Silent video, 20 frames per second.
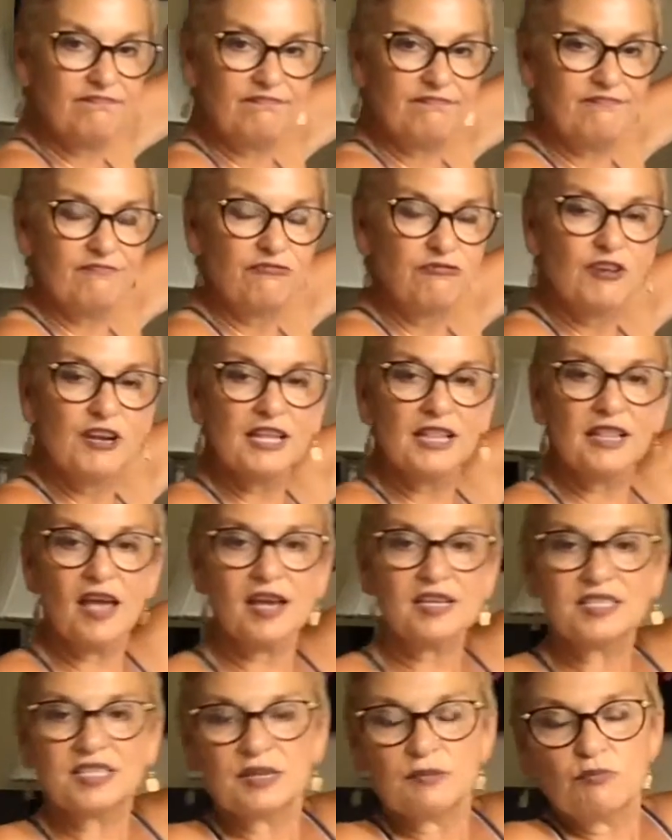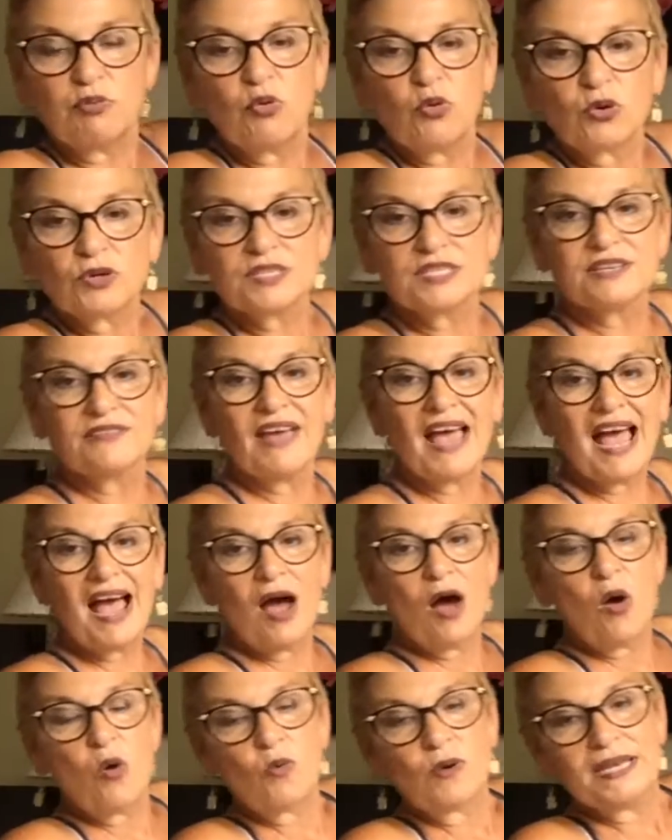realize the importance of
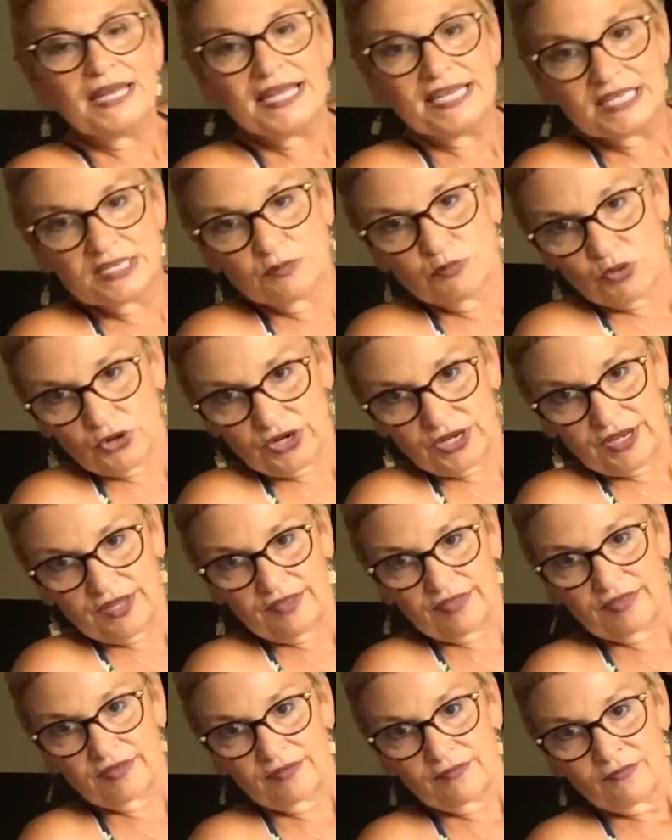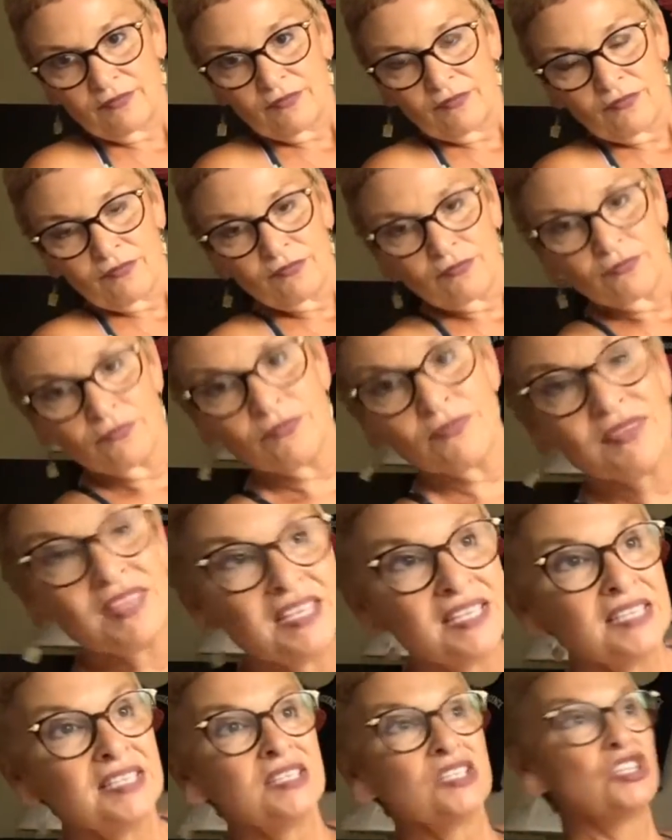how we need to breathe.
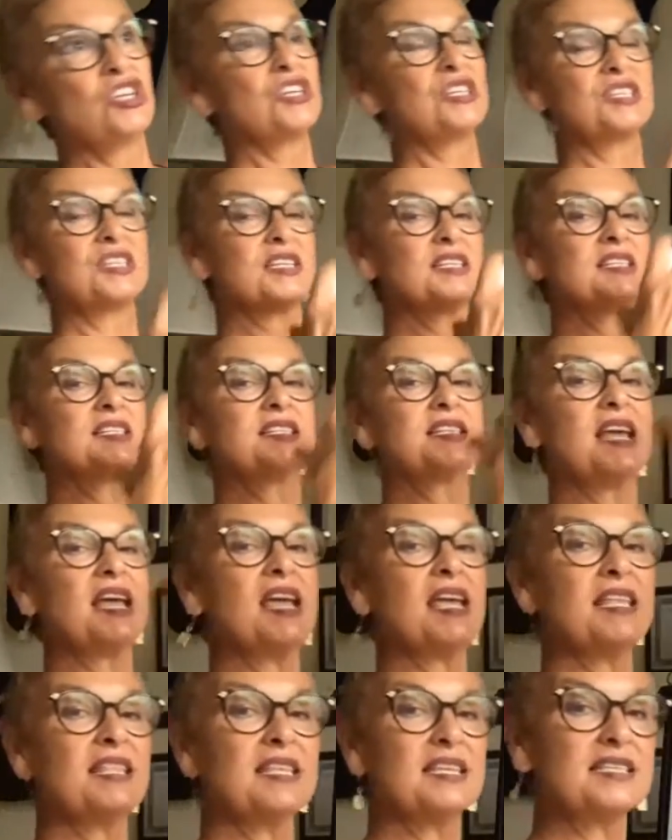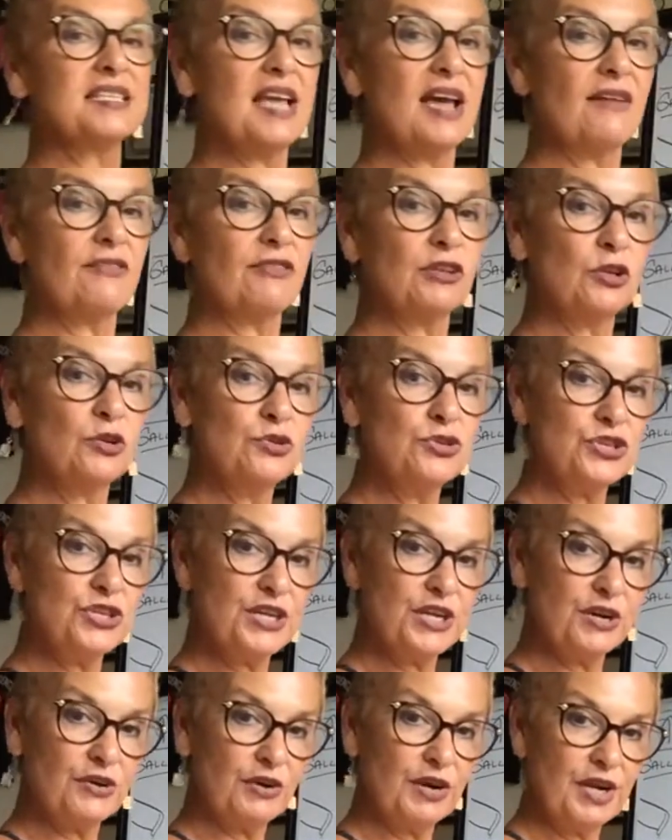To sustain this
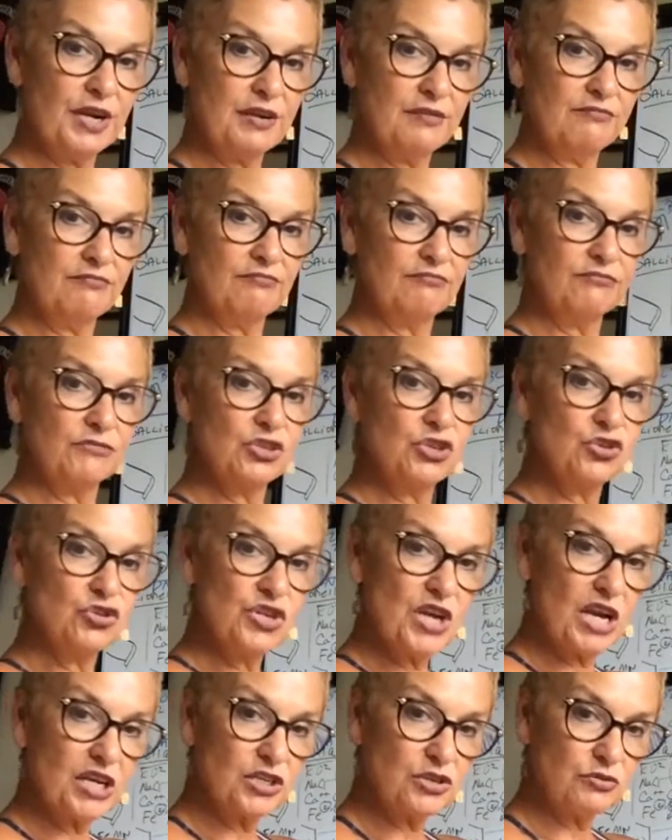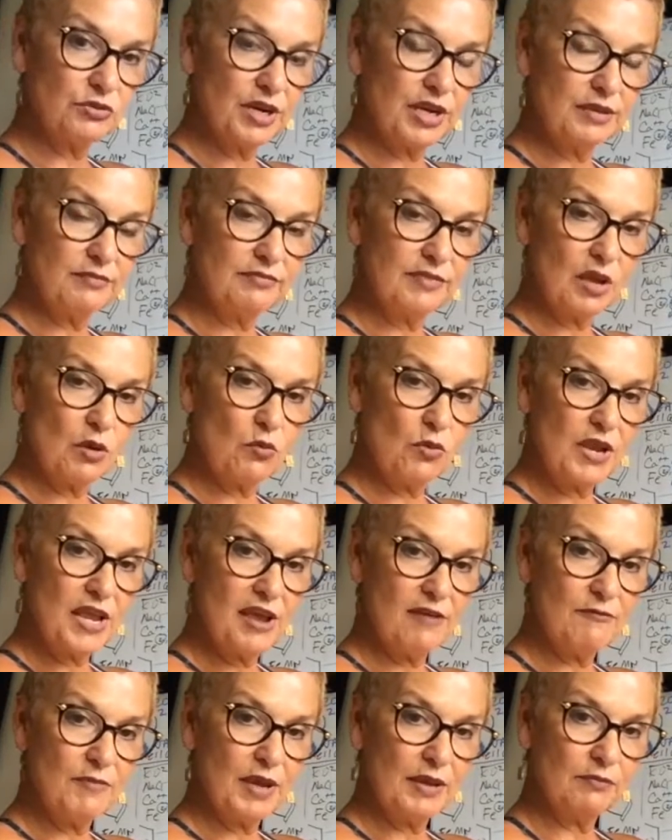evolutionary trajectory that we
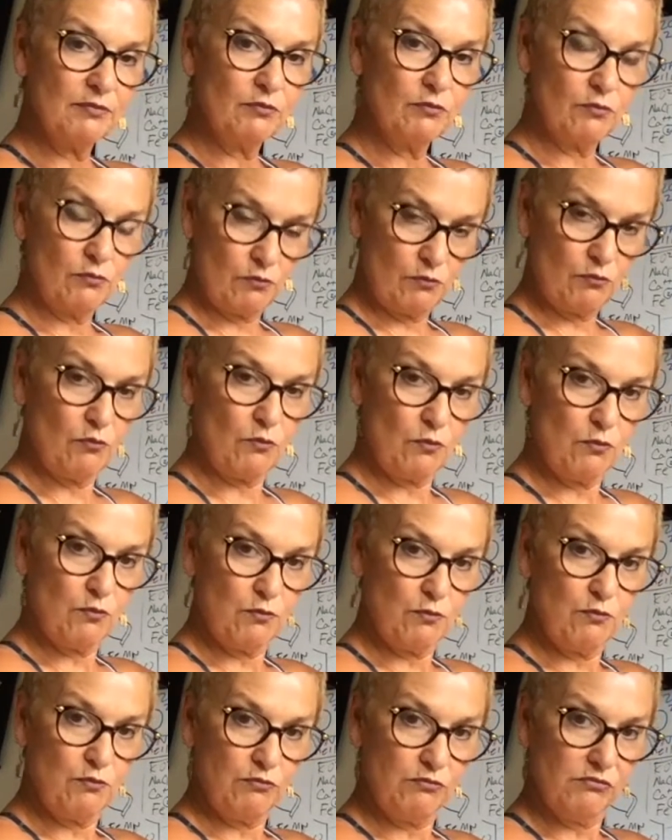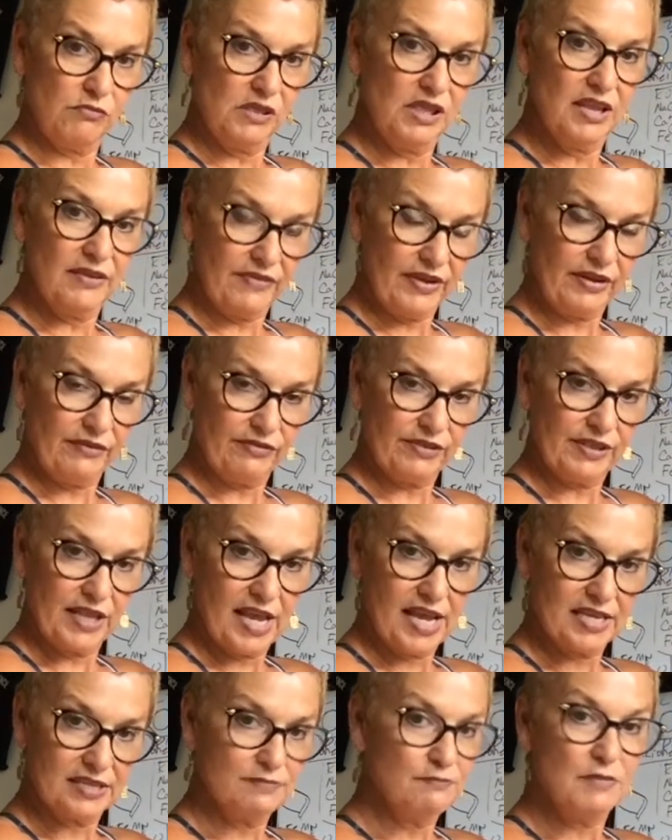have been living for the
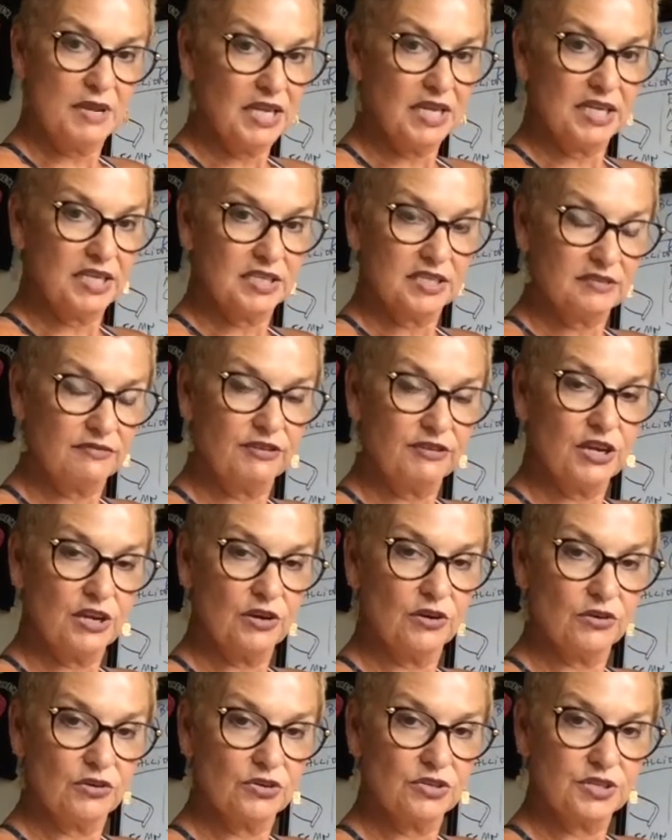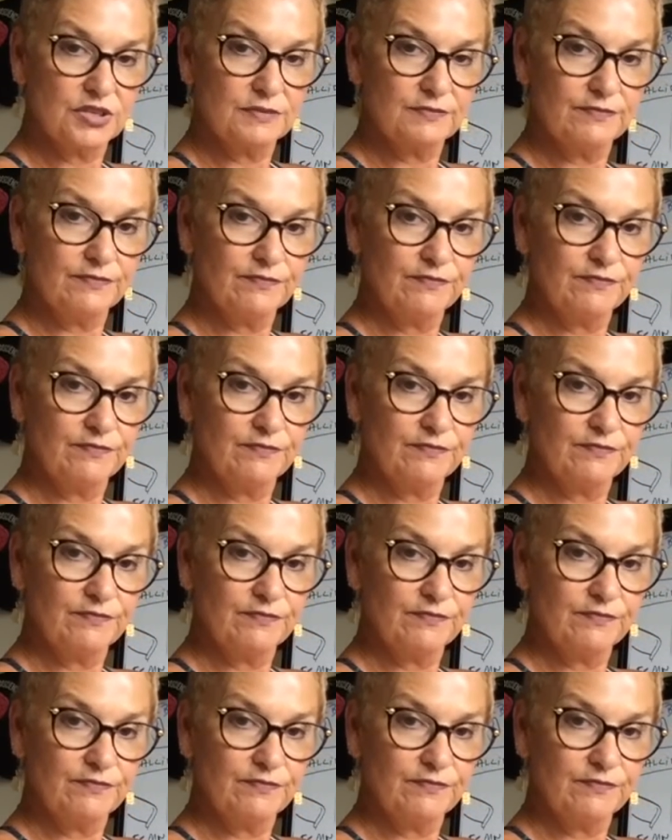last millions of years.